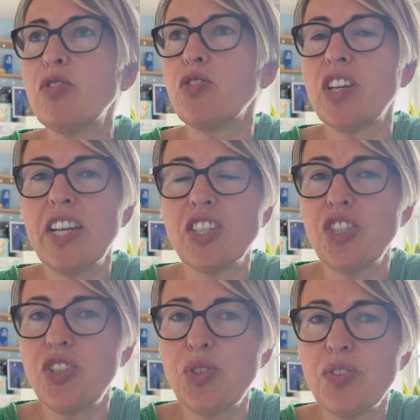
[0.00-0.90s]
or
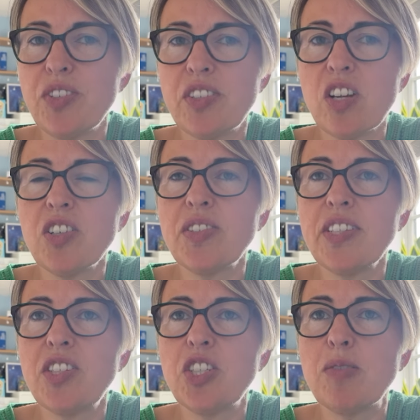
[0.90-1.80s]
connections to other star
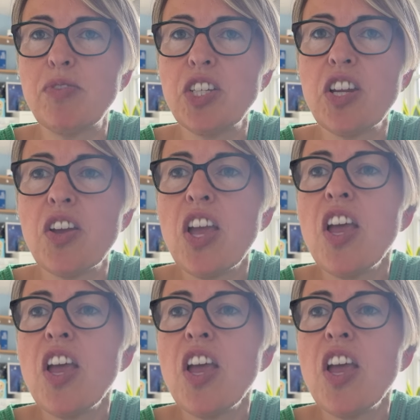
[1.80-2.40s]
systems, you know,